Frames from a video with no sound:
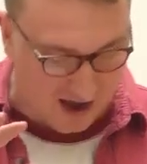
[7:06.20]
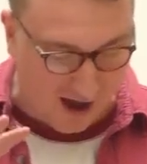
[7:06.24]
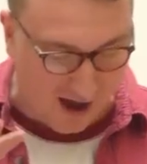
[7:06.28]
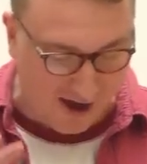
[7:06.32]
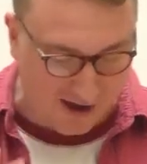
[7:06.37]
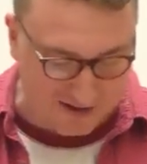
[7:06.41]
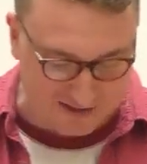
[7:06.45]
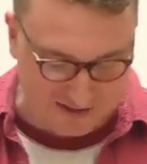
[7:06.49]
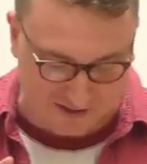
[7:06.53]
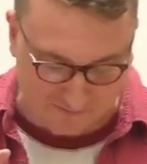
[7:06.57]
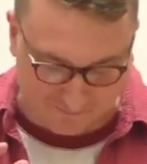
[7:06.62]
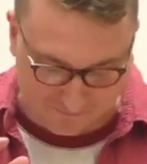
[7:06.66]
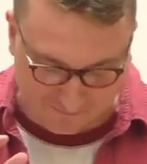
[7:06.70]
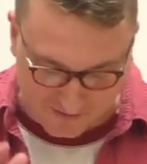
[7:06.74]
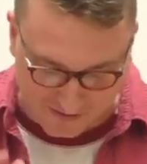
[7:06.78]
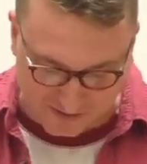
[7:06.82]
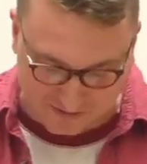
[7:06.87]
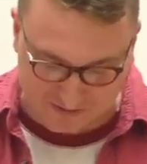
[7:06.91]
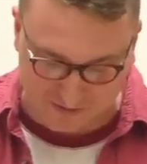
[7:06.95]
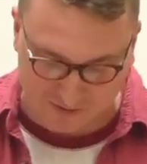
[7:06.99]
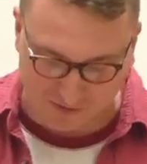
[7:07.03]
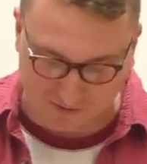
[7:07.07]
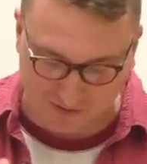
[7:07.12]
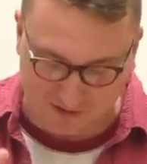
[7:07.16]
eyes are
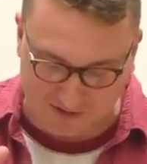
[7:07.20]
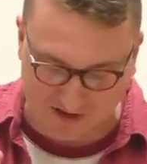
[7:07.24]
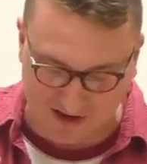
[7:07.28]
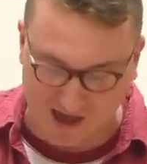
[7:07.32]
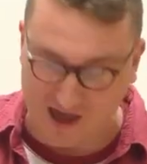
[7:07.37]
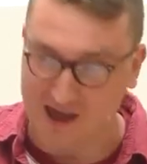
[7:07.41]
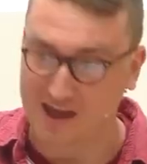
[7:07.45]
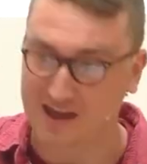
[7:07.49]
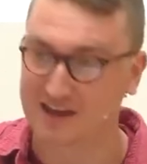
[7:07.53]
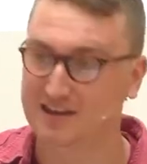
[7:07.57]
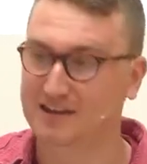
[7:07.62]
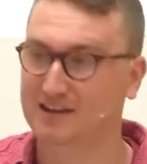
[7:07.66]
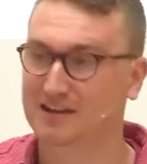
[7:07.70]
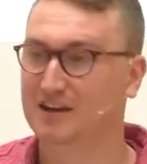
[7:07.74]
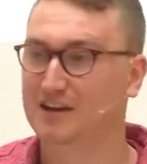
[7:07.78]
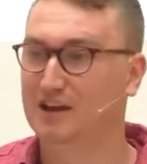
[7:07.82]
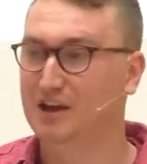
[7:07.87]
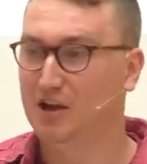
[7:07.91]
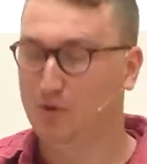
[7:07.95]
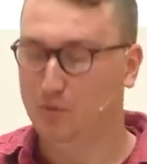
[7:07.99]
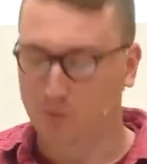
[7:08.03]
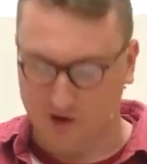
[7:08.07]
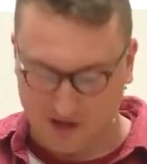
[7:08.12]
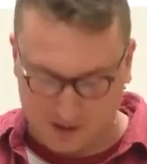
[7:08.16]
fixed on the day
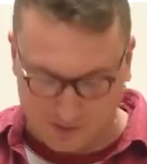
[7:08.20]
when